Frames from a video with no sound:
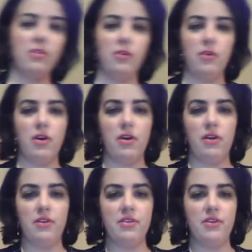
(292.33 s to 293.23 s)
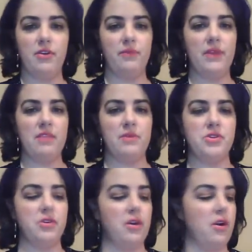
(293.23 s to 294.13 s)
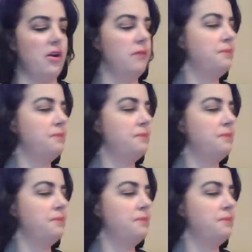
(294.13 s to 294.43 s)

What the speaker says: little girl. So, that's my Sugar girl.